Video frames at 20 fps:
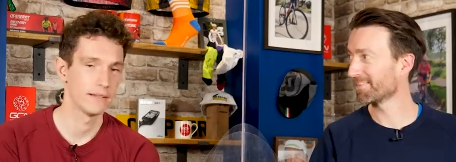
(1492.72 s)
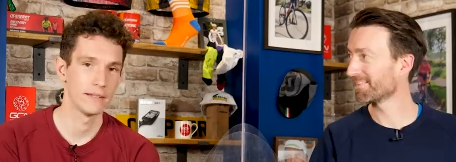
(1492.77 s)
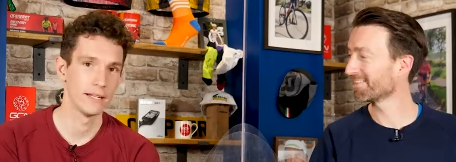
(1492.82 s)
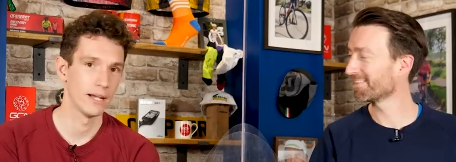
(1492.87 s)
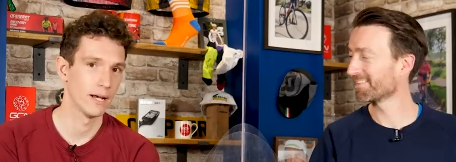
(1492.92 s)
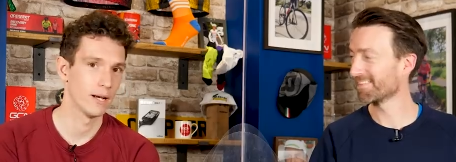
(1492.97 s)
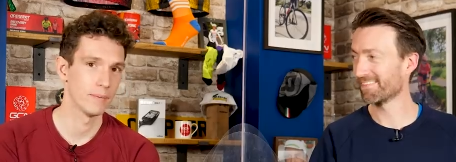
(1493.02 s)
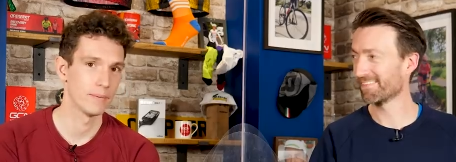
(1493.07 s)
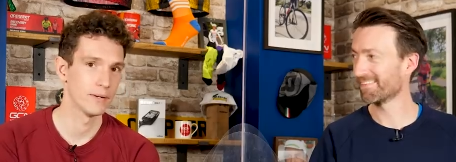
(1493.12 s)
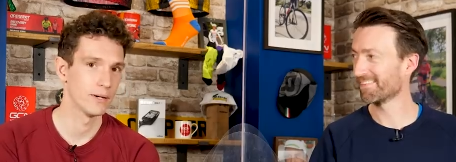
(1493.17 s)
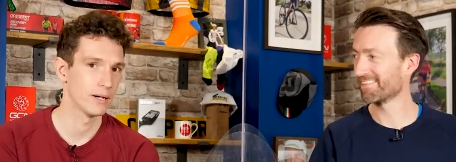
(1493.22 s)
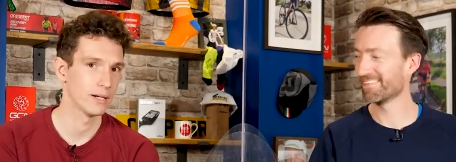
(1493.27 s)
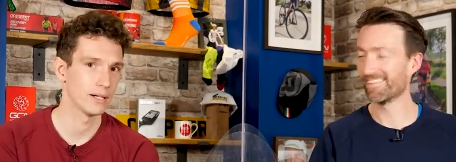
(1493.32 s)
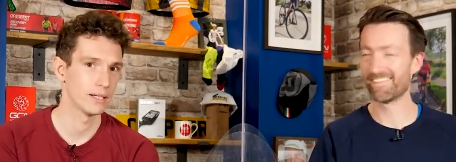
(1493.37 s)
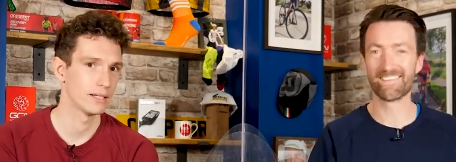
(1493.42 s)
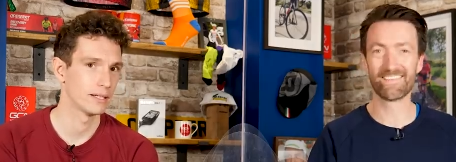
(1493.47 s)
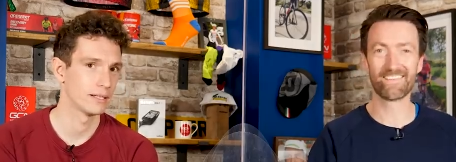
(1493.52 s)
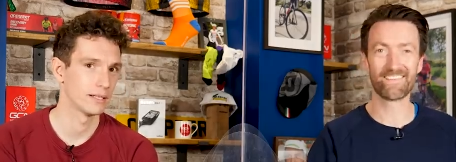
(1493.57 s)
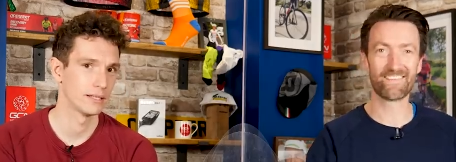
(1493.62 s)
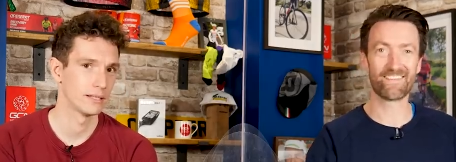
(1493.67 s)
Speaker 1: no, I'm not.
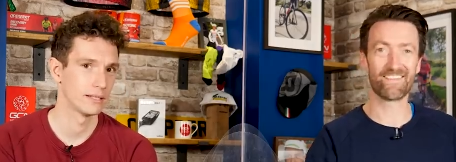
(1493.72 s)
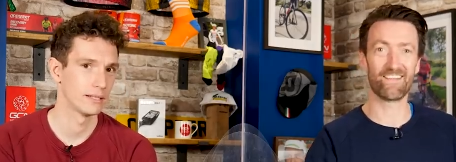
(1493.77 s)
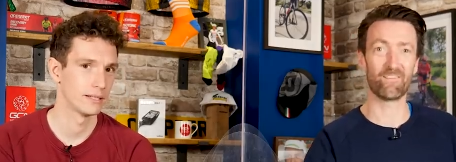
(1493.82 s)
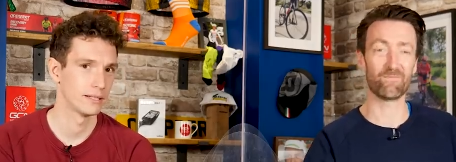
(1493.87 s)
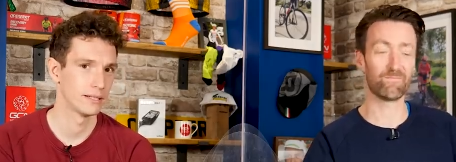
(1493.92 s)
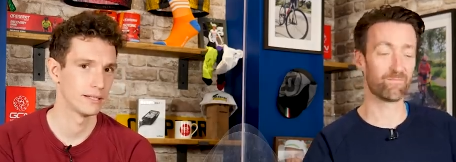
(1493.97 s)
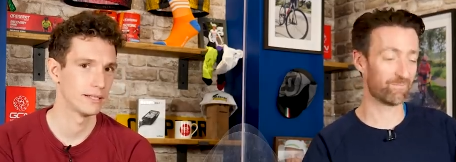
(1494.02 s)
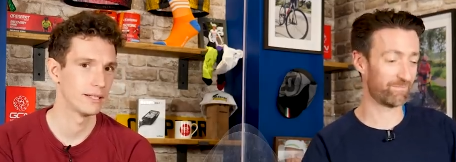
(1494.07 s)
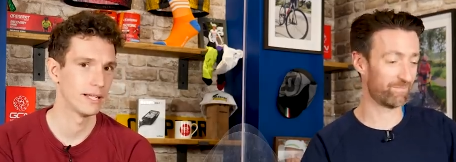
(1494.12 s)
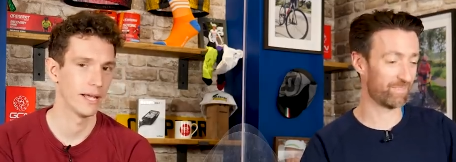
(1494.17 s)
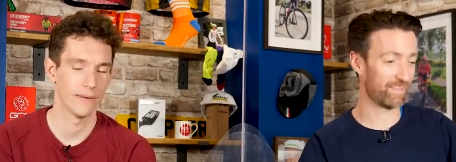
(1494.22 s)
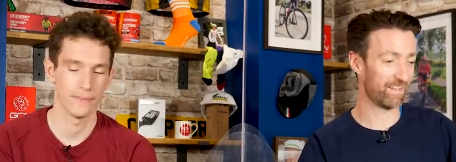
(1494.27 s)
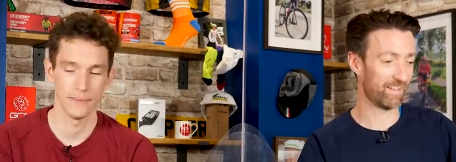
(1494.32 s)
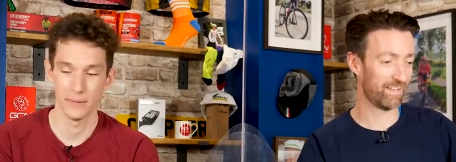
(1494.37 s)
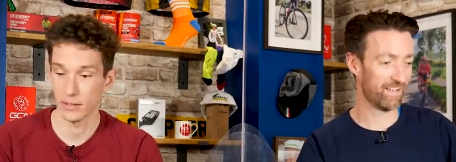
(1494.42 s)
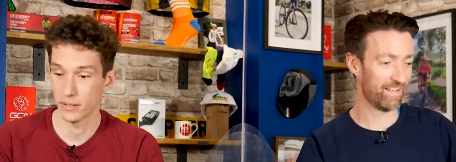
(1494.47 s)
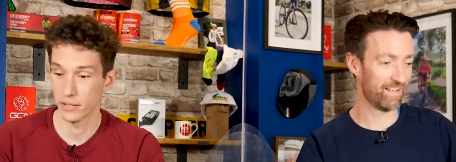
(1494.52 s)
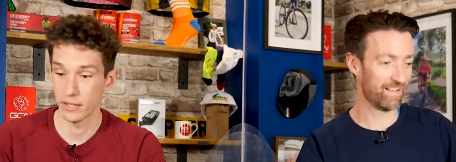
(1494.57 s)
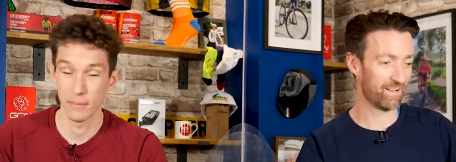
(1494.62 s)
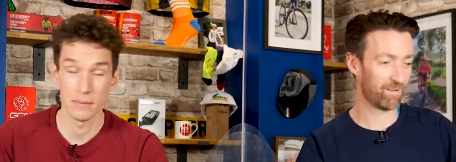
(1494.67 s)
No, no, I'm
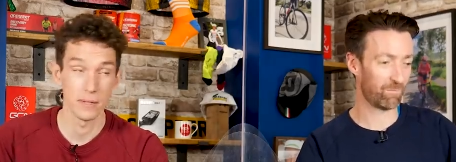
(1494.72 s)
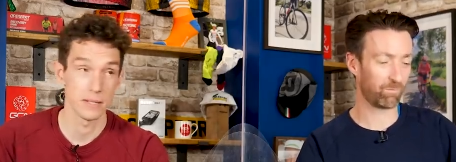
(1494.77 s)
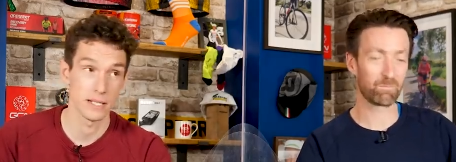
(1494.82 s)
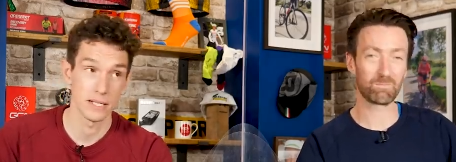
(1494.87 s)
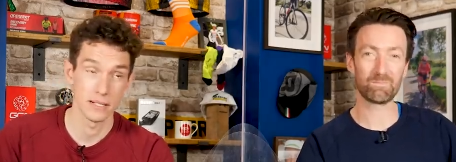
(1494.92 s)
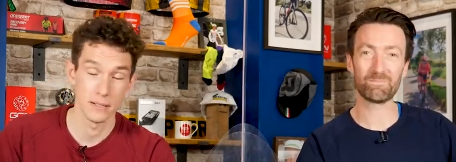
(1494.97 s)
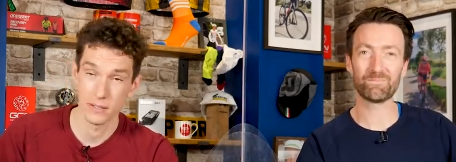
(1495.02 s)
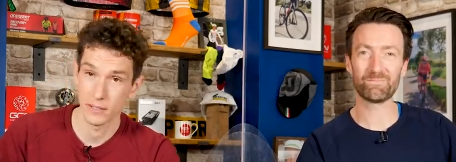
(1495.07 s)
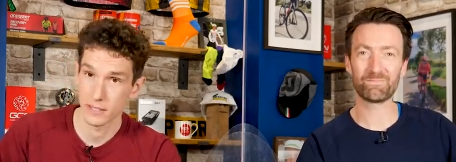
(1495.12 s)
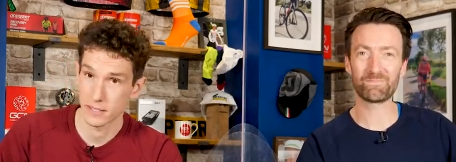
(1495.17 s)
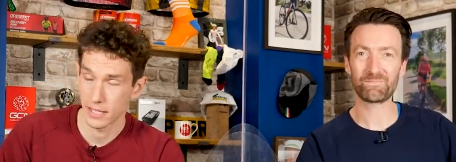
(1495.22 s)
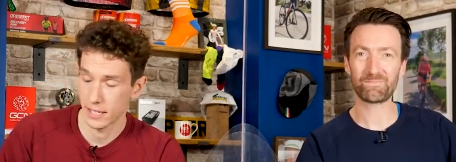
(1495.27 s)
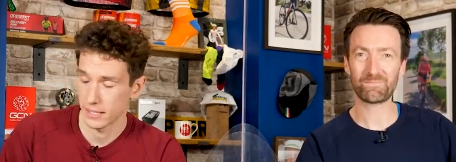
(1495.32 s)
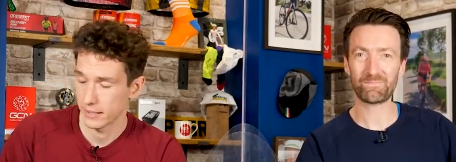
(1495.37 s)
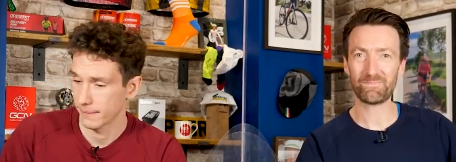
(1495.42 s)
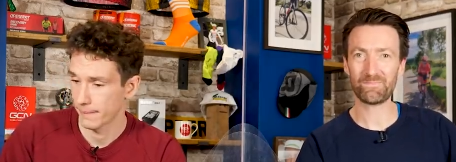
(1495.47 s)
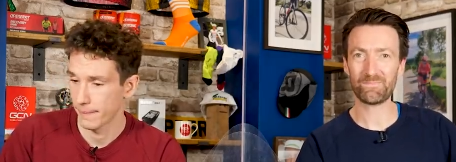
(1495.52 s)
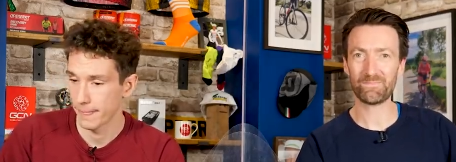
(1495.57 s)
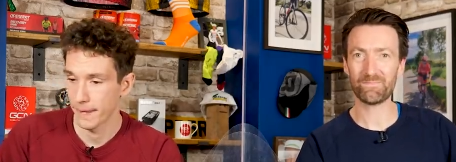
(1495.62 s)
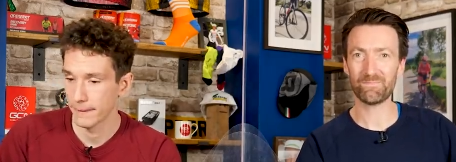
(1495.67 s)
not. I'm not. No, it's
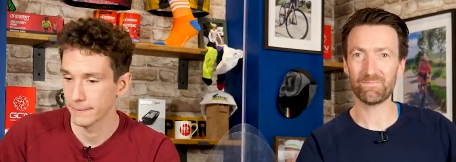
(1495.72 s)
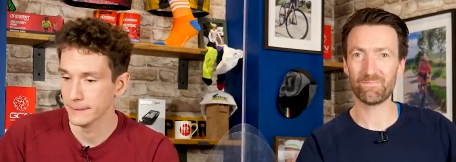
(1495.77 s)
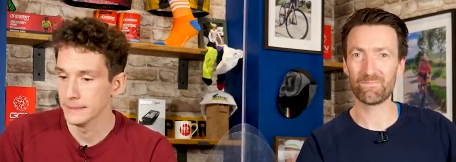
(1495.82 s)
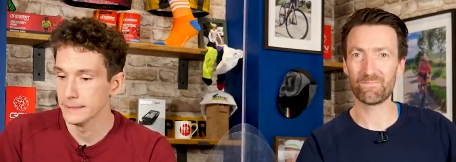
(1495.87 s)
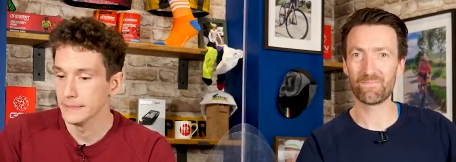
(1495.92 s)
dad. No.